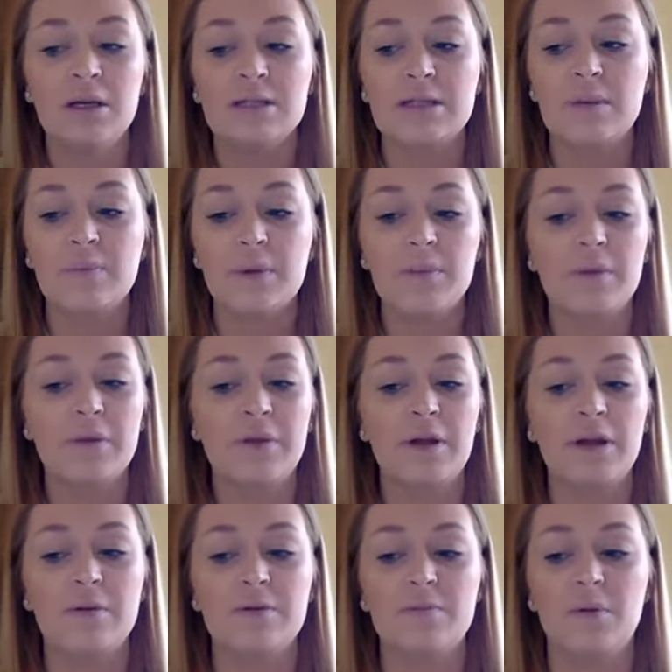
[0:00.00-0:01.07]
Some people thought
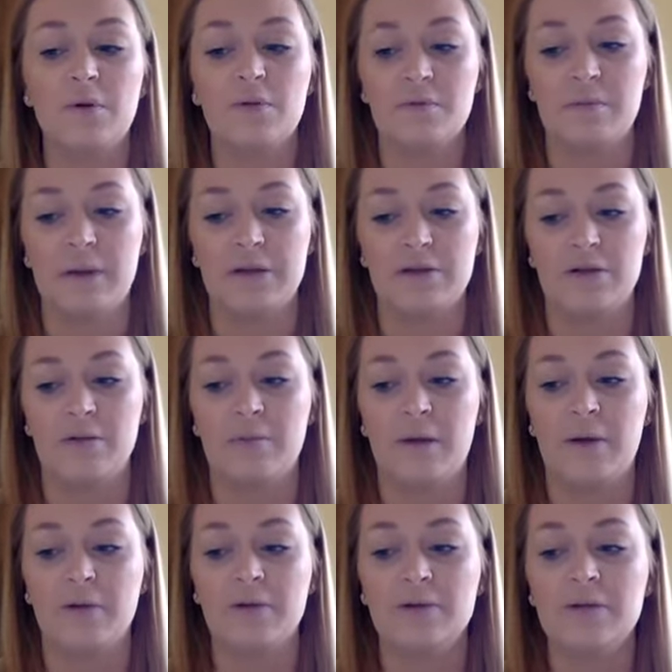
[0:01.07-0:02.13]
he was born with magical
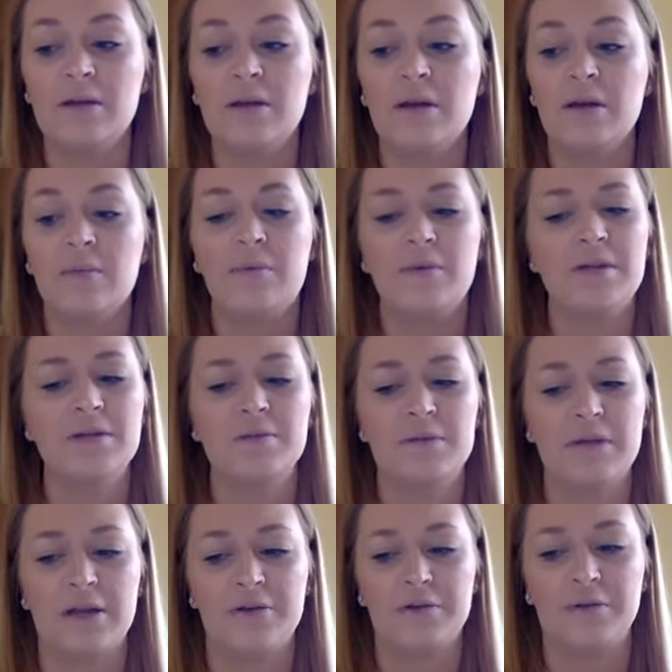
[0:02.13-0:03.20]
powers, but this was
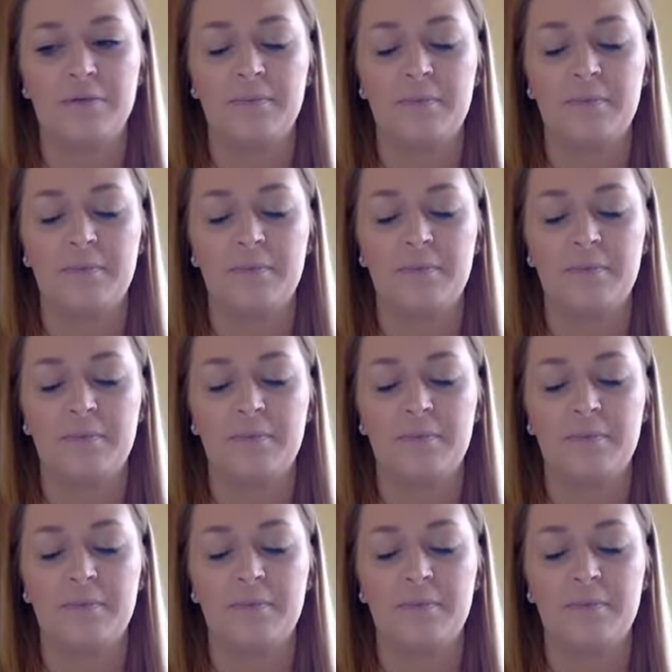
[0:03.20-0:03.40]
not true.